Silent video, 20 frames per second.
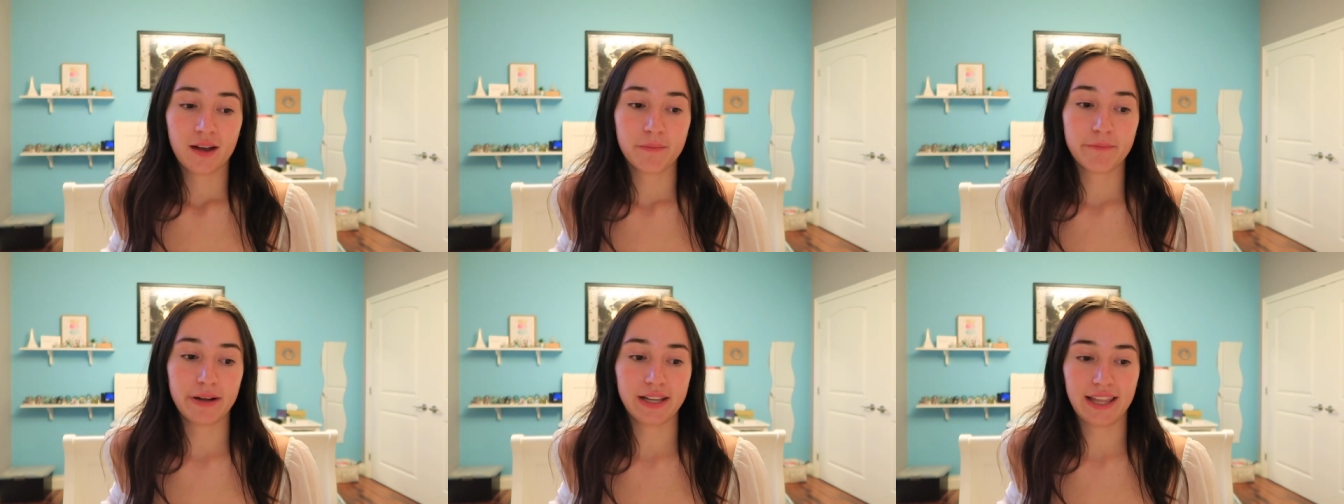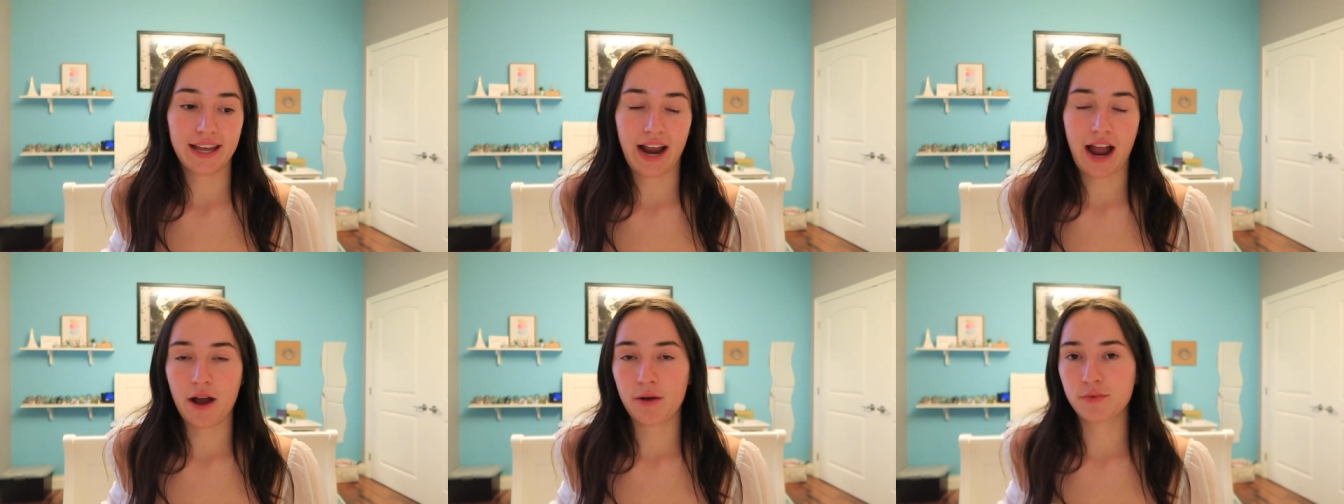but
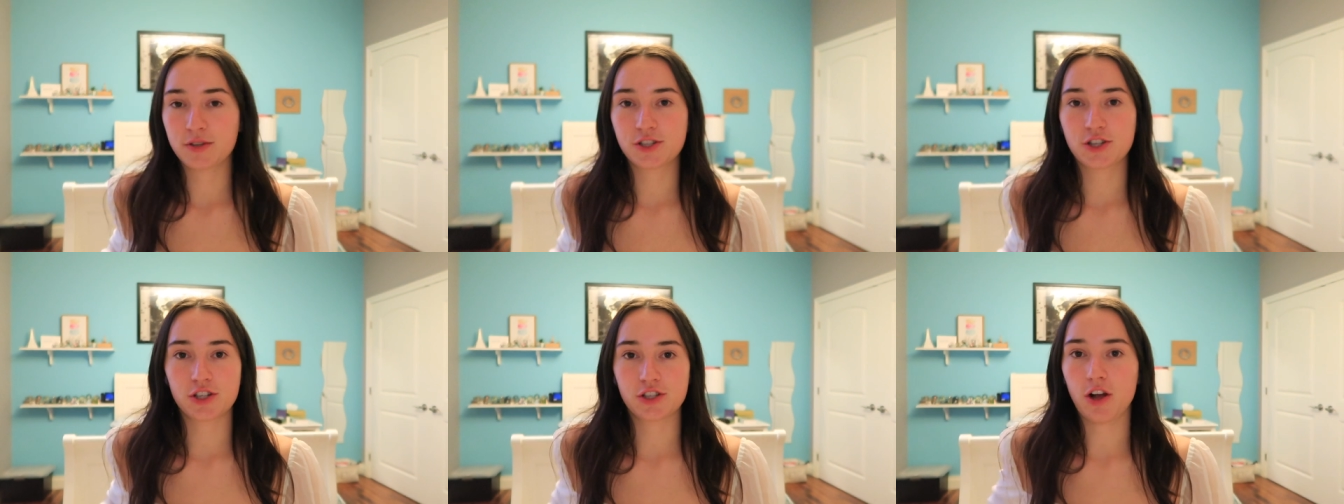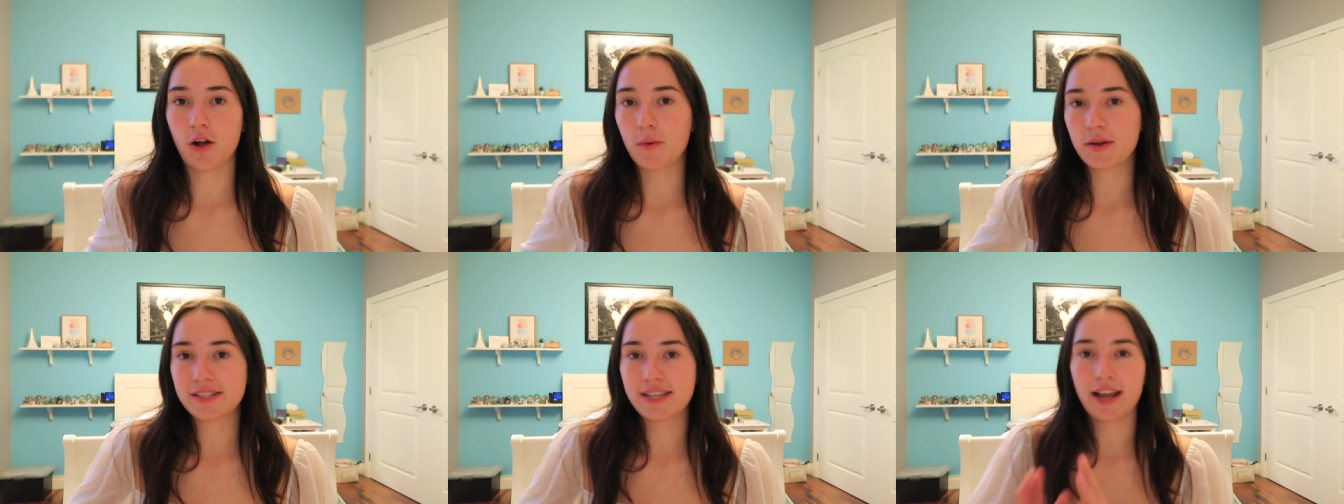like I was
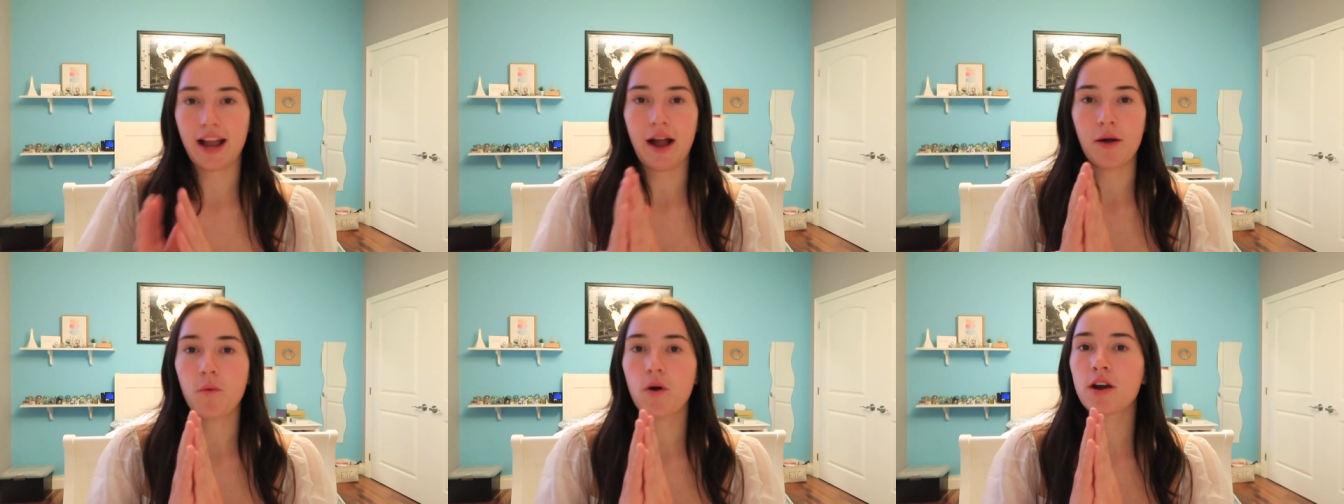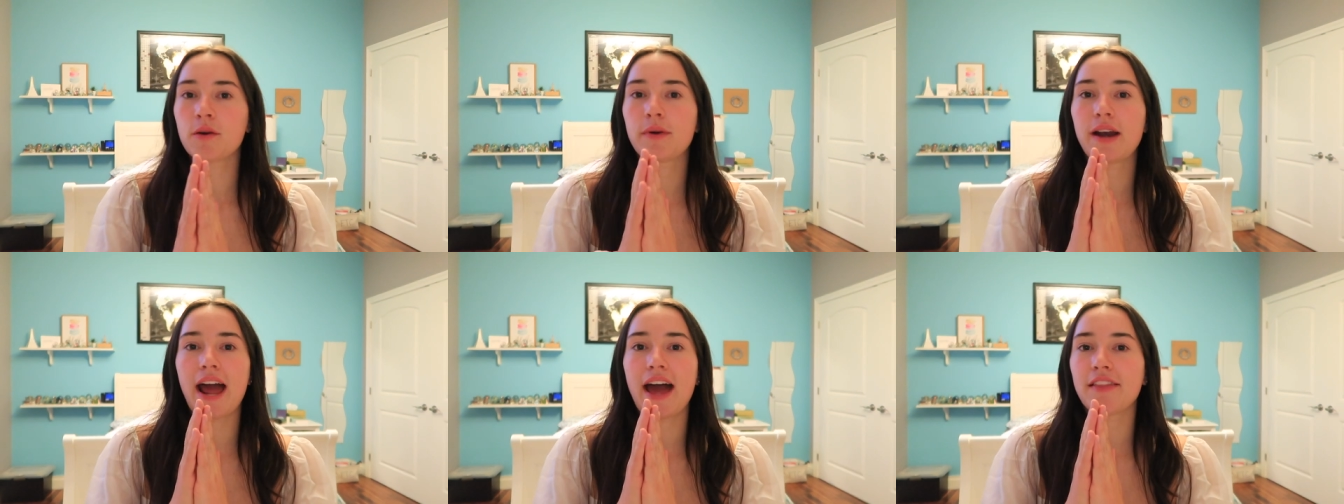just always saying I
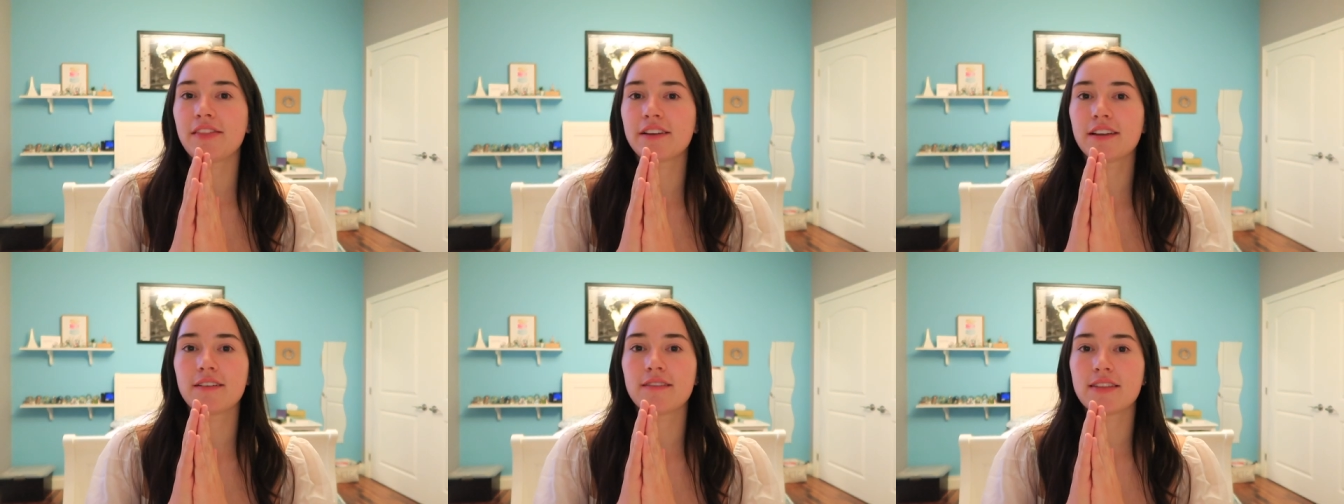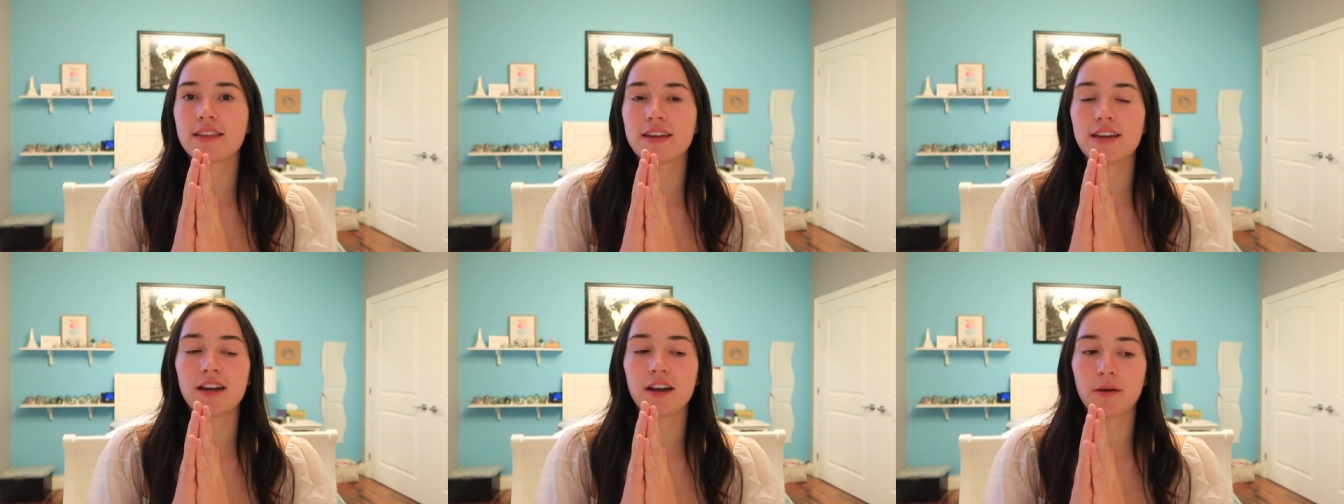want to win athlete
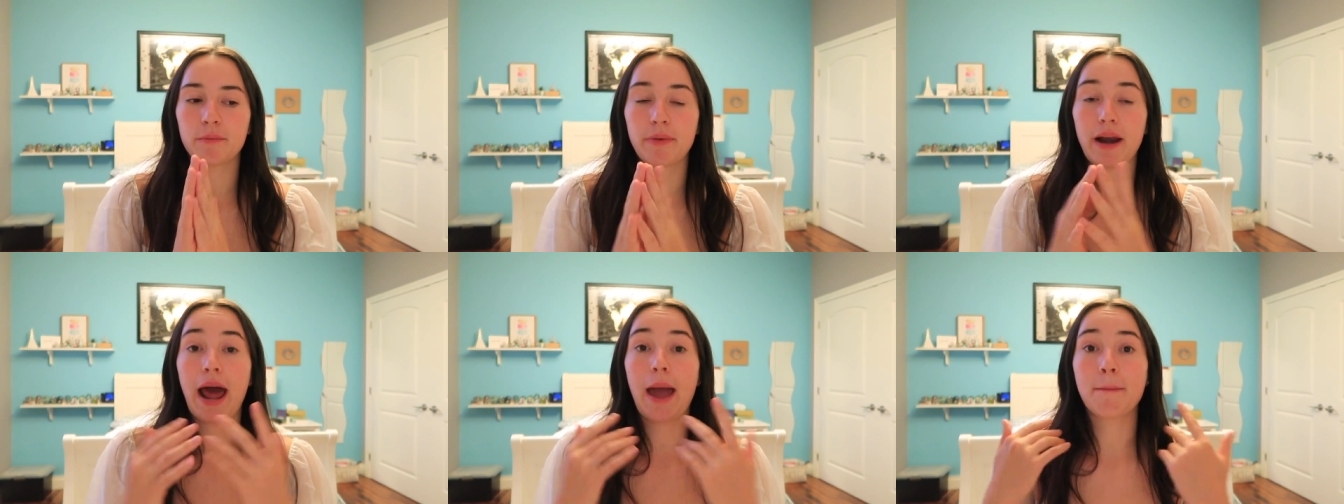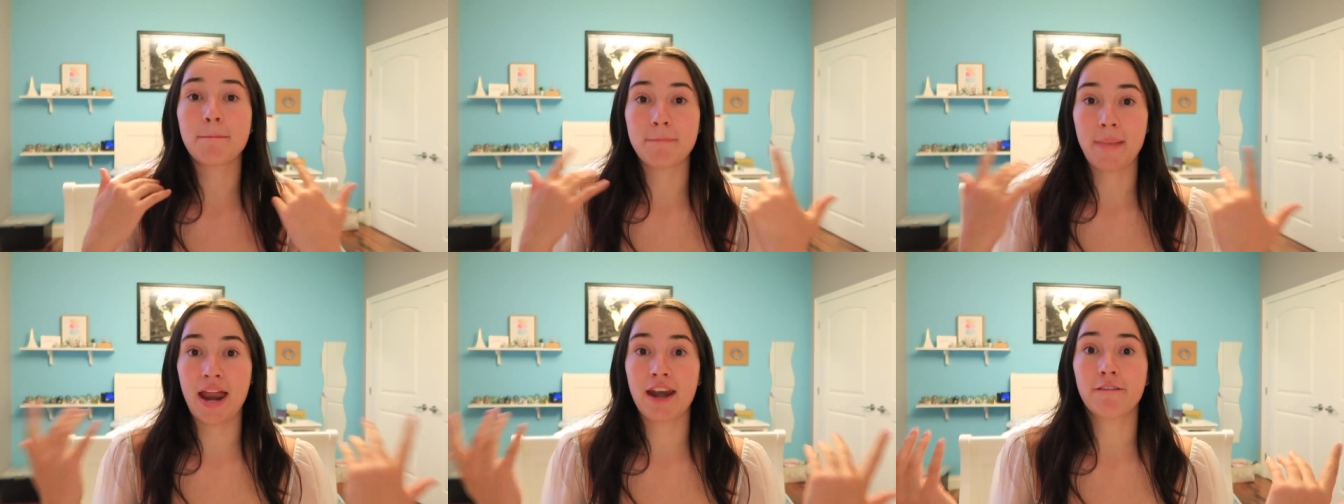of the year but
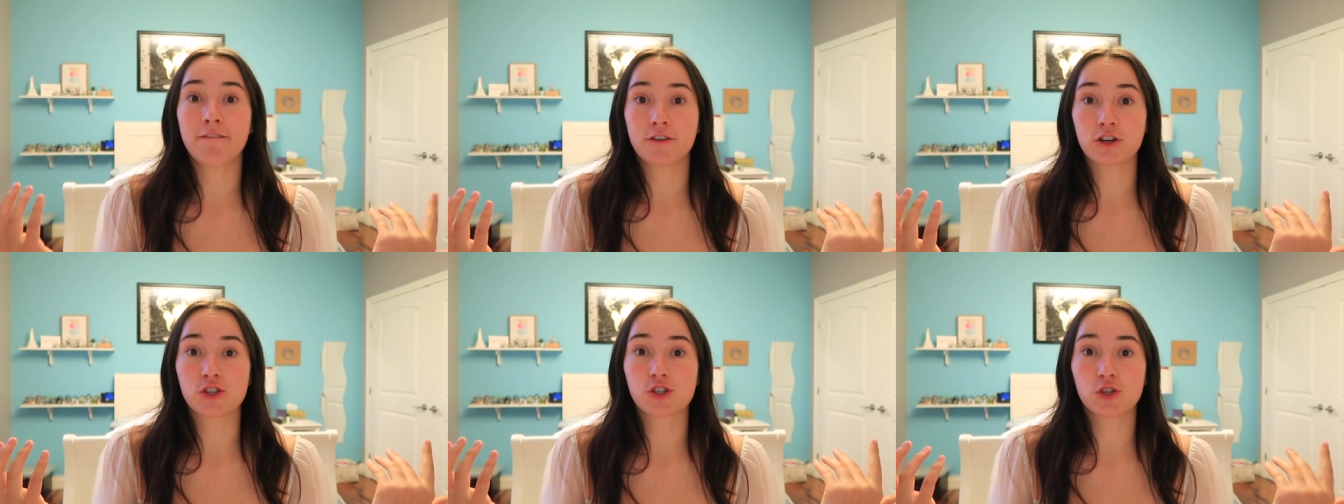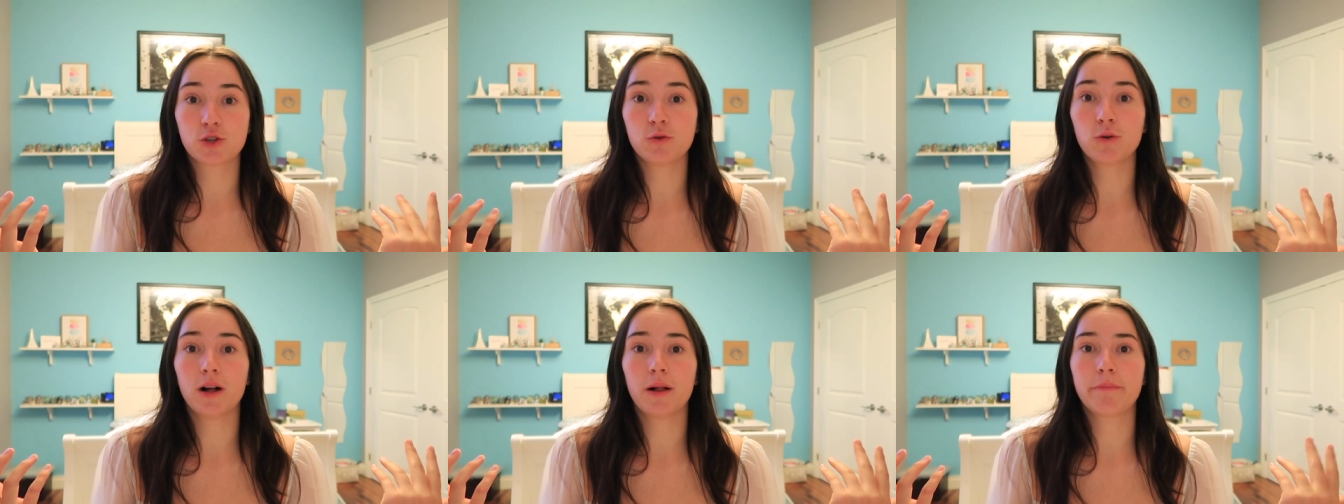I meant for
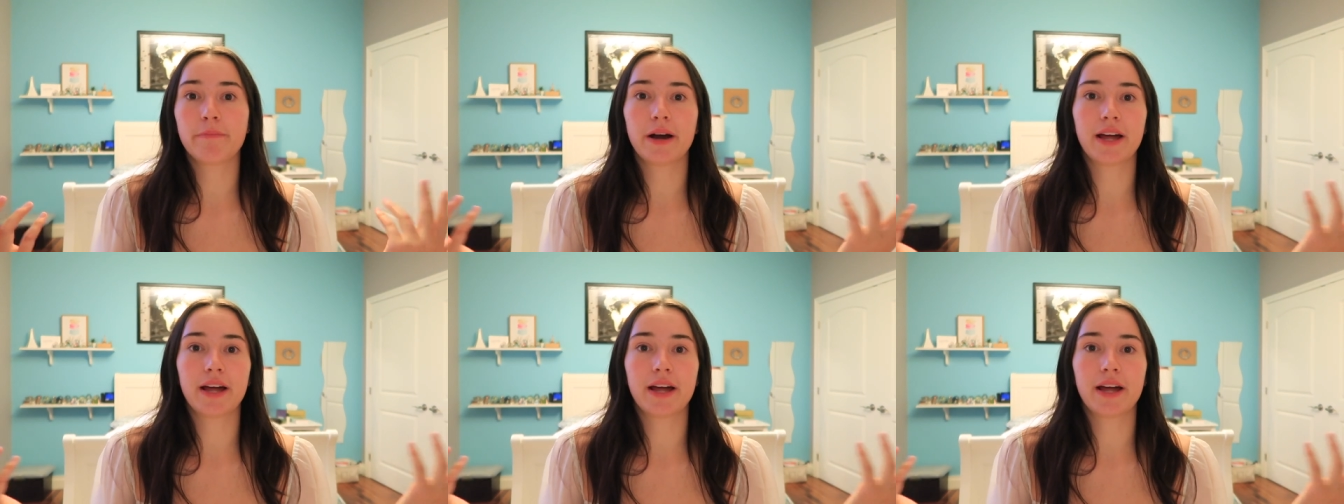school